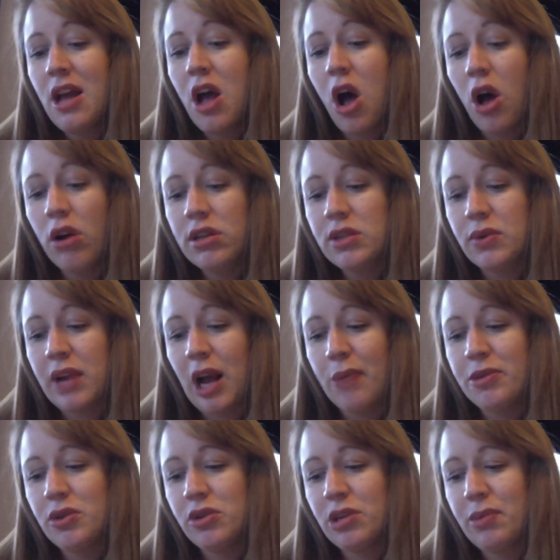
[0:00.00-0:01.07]
Also, it
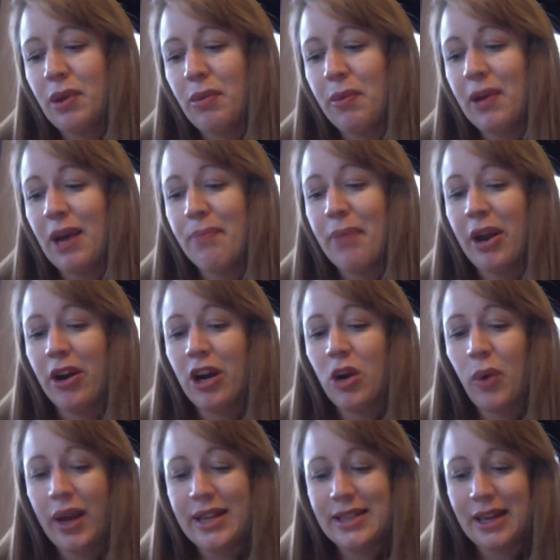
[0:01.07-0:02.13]
helps you and your baby become better
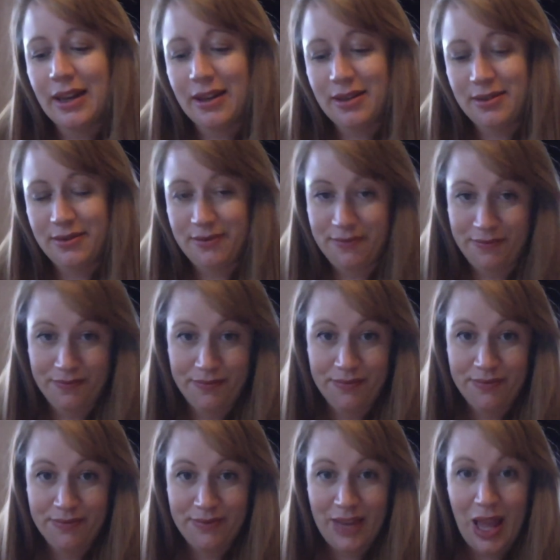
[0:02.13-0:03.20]
acquainted.
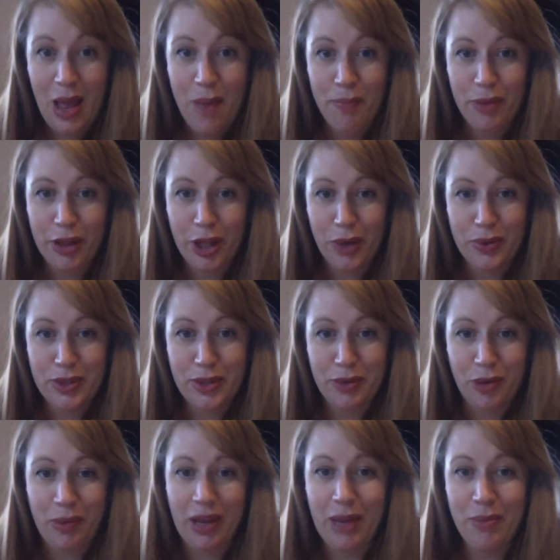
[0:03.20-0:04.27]
Below is the
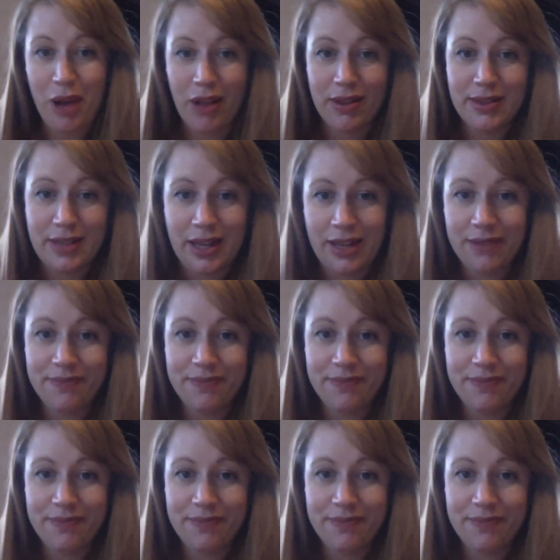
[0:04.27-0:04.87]
rooming in policy.